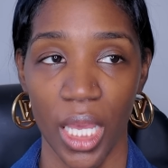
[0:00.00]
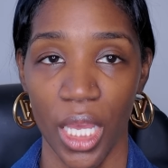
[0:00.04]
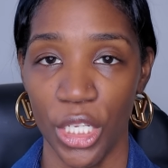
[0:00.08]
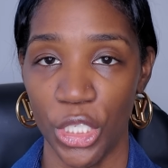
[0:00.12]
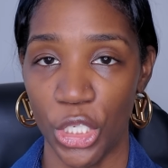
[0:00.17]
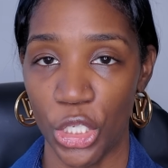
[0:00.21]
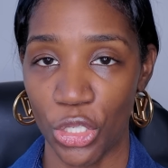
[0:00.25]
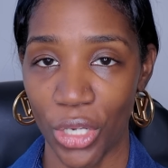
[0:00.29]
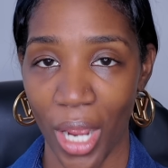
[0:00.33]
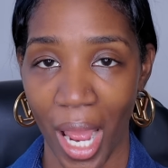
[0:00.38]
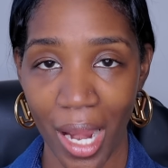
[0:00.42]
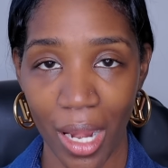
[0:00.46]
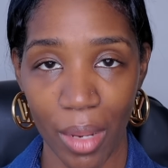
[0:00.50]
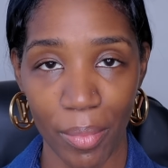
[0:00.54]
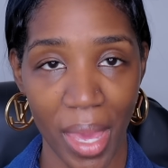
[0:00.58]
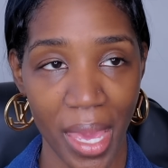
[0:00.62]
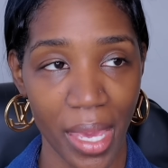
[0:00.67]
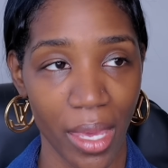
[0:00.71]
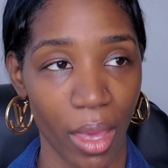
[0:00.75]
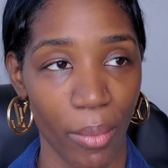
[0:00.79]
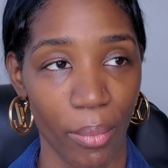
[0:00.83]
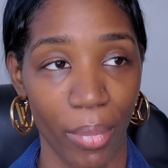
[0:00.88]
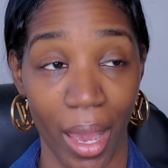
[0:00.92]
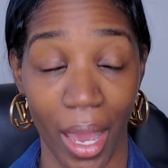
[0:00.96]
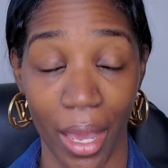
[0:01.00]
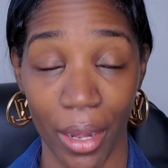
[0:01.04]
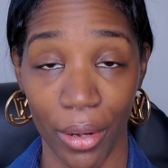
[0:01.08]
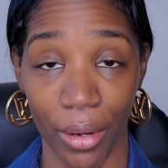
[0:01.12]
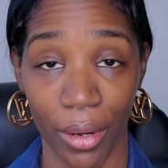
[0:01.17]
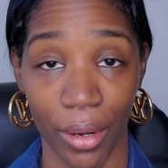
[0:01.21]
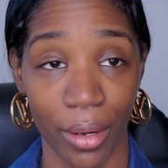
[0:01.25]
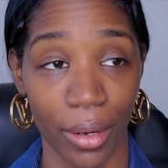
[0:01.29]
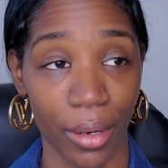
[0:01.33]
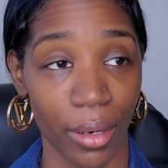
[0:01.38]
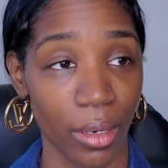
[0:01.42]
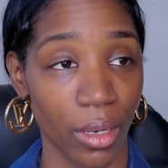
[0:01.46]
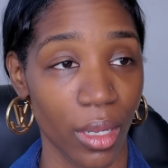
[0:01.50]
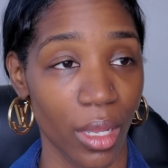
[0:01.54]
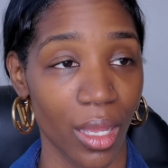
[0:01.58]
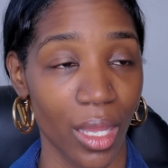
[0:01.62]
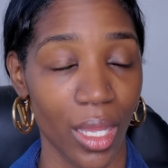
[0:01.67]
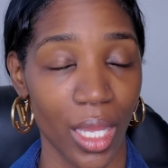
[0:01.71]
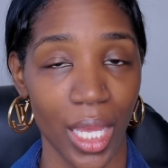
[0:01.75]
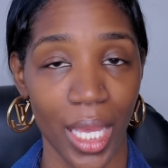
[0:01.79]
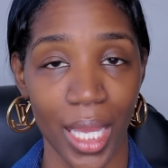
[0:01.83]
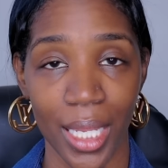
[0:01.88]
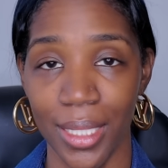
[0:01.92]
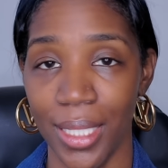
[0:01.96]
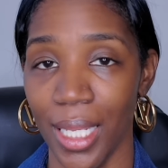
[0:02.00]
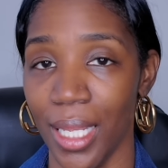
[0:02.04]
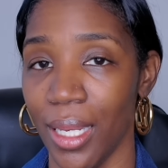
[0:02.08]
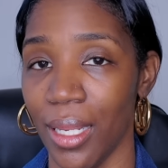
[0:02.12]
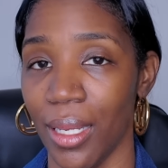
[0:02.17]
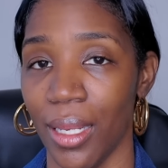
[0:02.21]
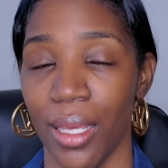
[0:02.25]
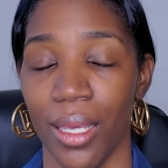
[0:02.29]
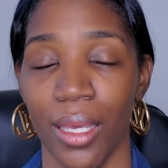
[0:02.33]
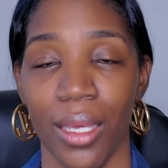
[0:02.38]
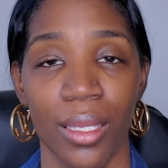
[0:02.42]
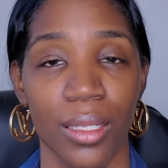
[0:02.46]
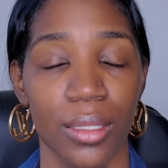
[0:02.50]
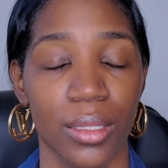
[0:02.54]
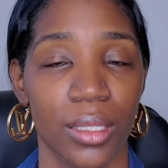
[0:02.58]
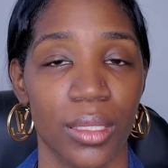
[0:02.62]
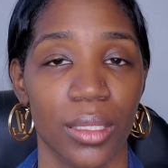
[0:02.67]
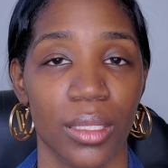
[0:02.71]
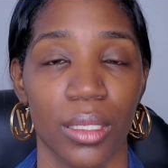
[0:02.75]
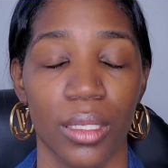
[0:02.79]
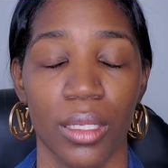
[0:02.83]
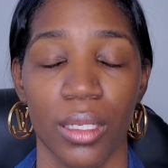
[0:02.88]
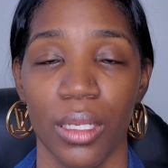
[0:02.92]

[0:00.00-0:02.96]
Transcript: She tried to make it better. It didn't hit.